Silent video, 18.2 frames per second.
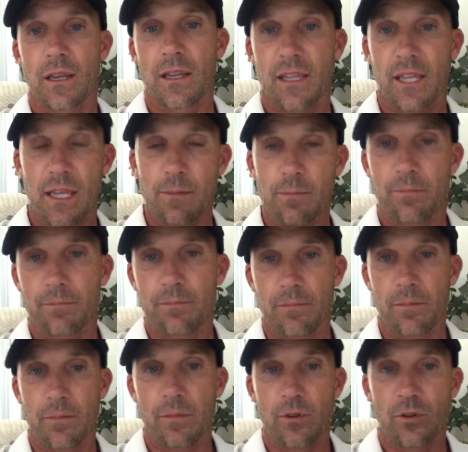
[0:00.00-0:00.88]
keep
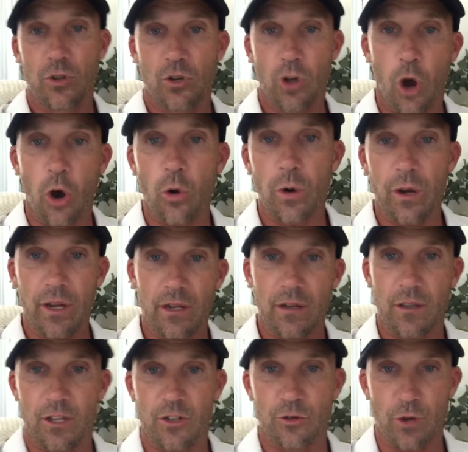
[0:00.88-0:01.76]

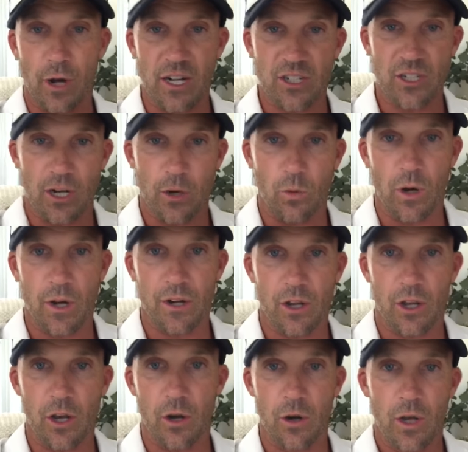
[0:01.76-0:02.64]
going the direction I
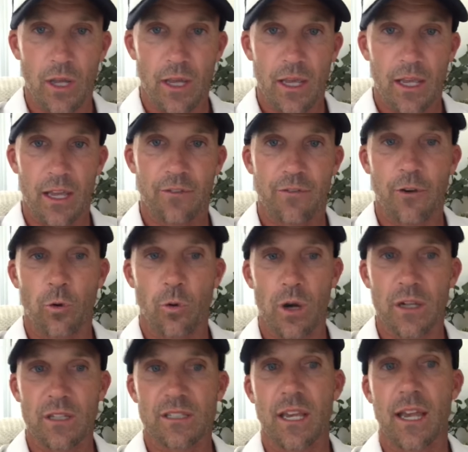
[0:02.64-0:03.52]
wanted to go. If it
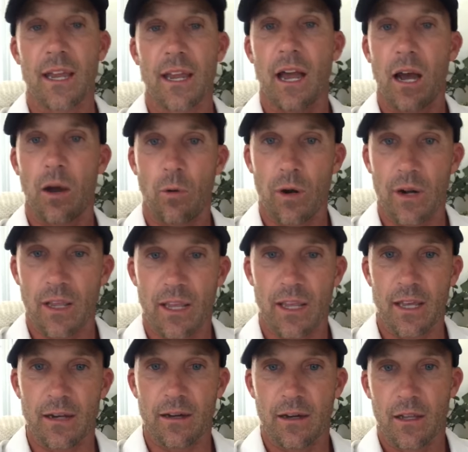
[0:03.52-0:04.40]
was, hey, I want to
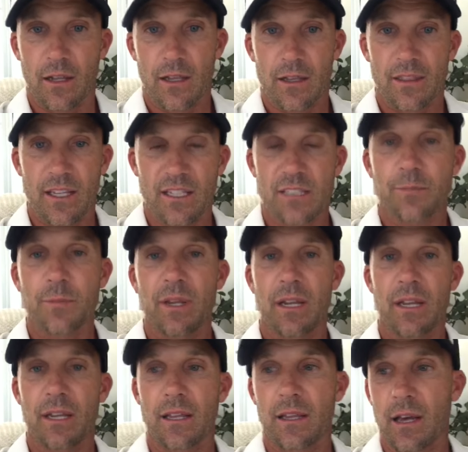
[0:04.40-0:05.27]
get this
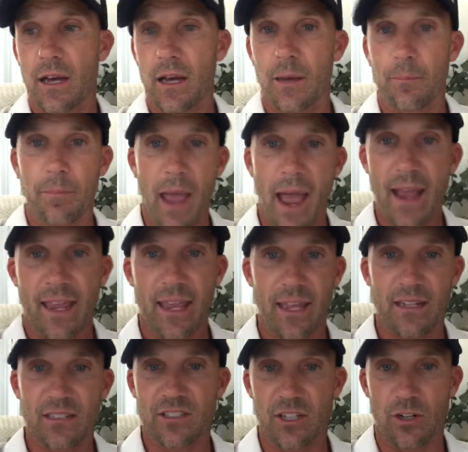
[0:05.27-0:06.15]
many
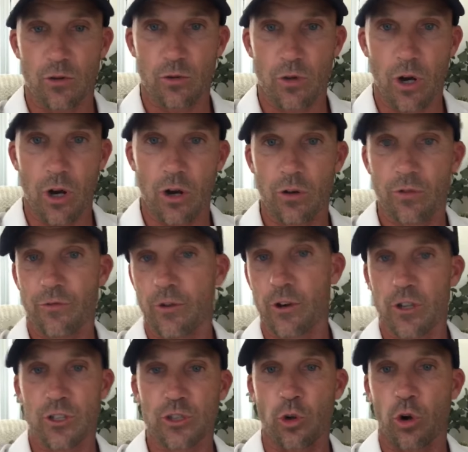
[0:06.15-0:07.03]
backhands in a row
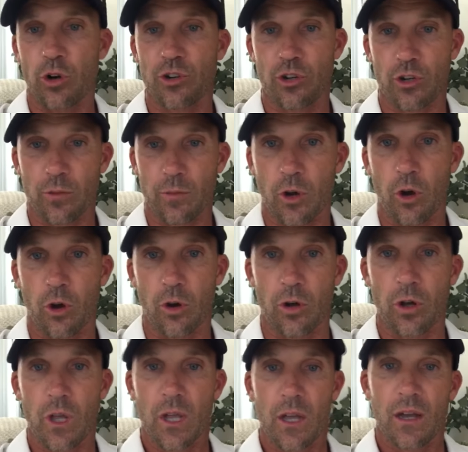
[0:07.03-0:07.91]
for a short-term
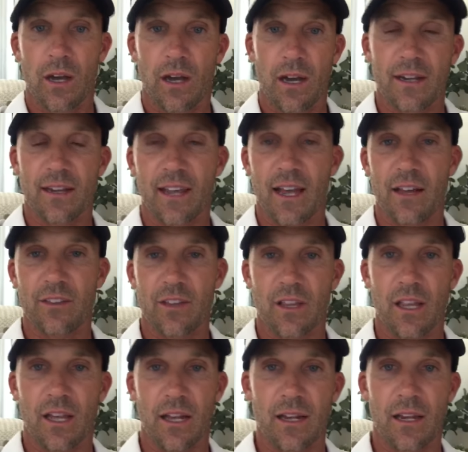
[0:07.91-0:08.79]
goal down
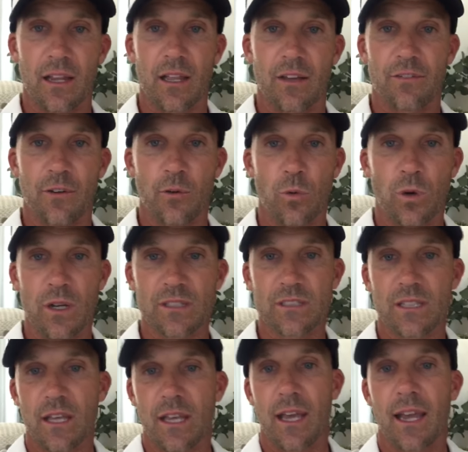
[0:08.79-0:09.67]
the line. If it
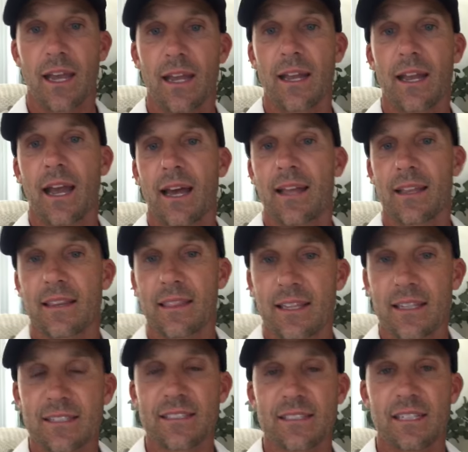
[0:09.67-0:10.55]
was, hey,
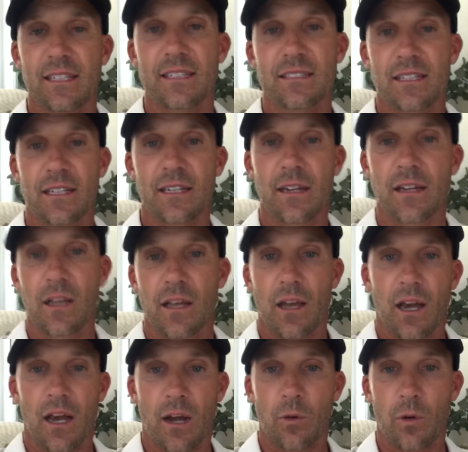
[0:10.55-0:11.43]
this season,
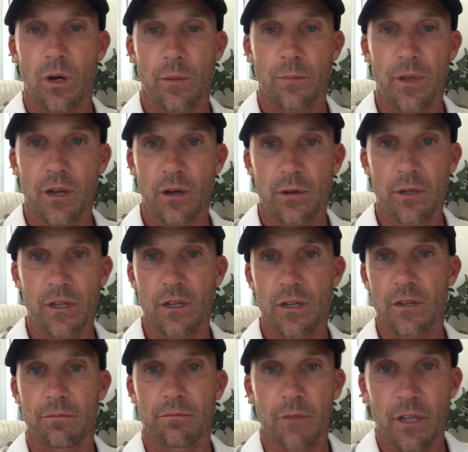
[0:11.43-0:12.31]
I want to be able
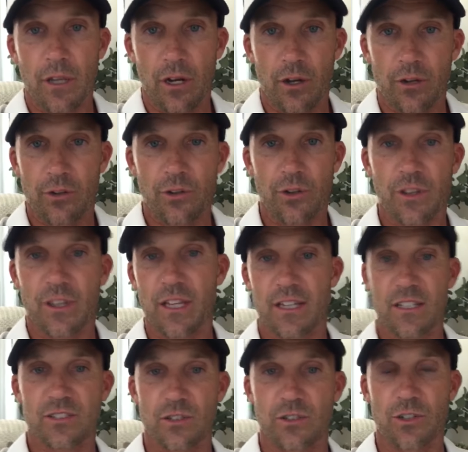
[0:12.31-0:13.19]
to, you know, do
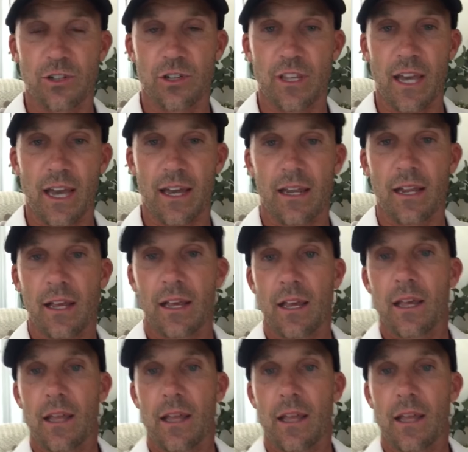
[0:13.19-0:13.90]
this or do that.